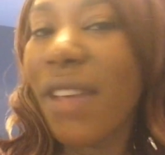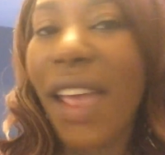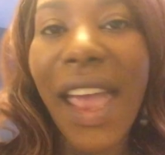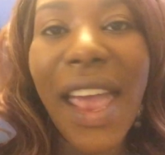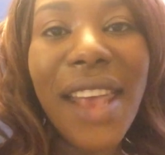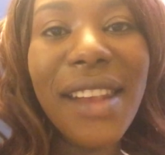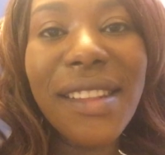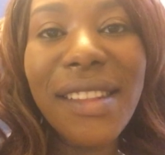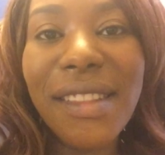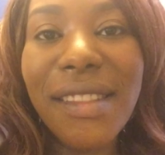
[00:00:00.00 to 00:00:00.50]

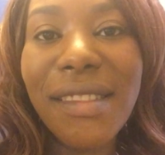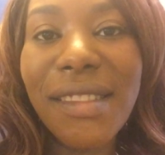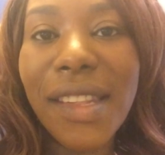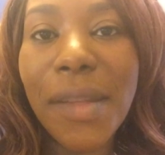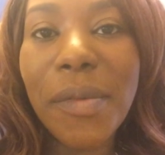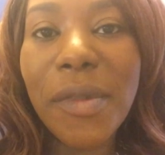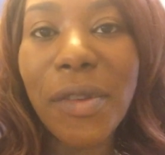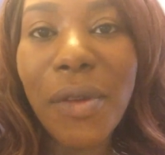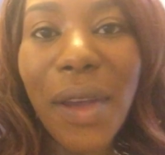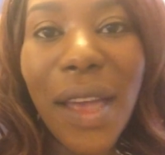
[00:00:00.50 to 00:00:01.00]
And
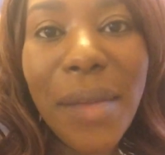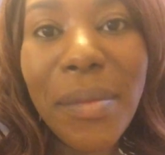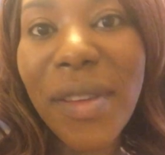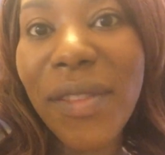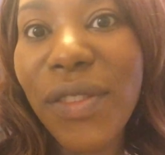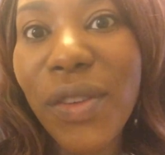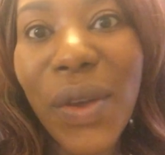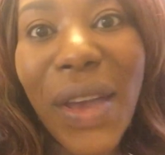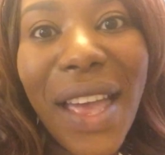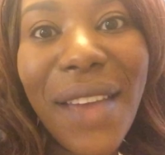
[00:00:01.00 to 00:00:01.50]
subscribe
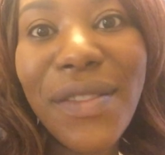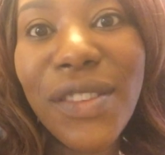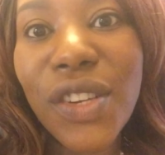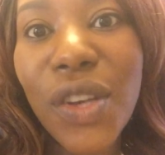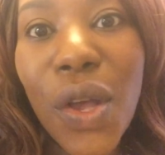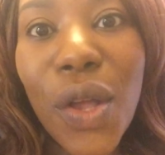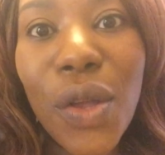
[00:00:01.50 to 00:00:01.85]
if you haven't